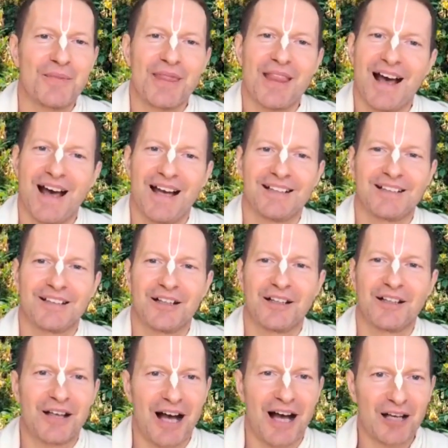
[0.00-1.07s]
And
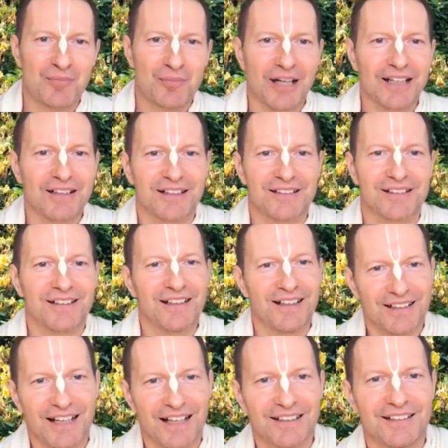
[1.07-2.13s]
I pray that
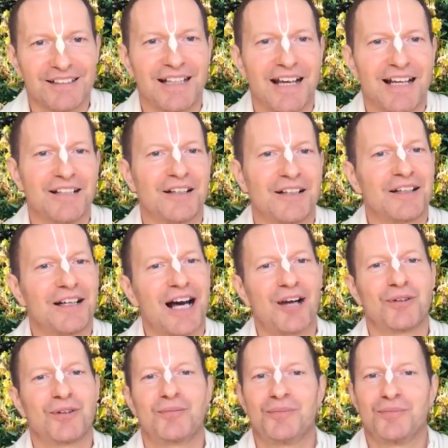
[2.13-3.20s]
again and again, I
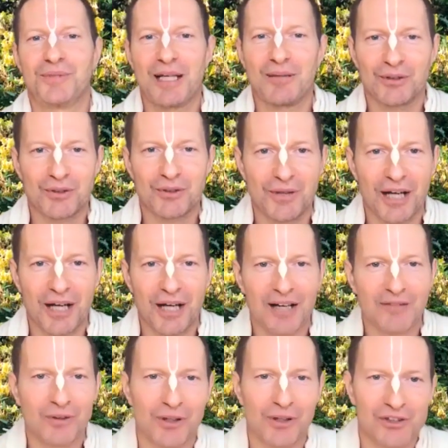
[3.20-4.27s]
will be able to have your
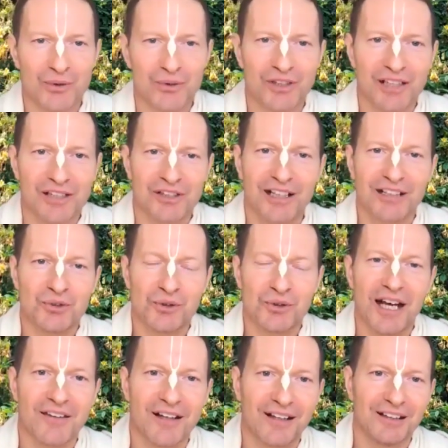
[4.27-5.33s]
association and
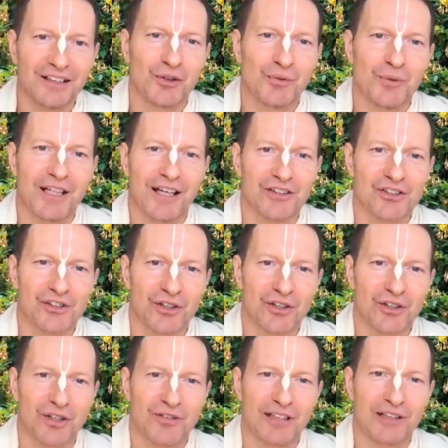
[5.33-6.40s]
together we can serve
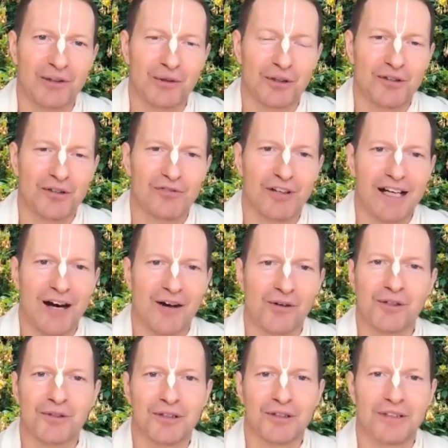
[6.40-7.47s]
and glorify our
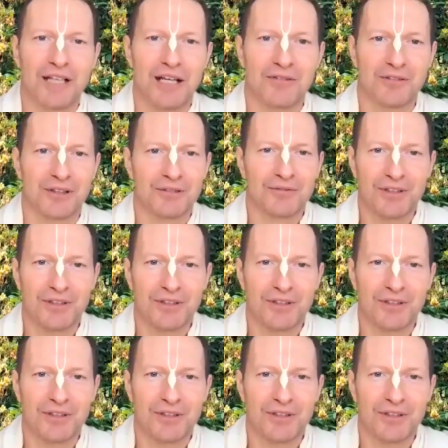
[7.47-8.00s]
Gurudev. vancha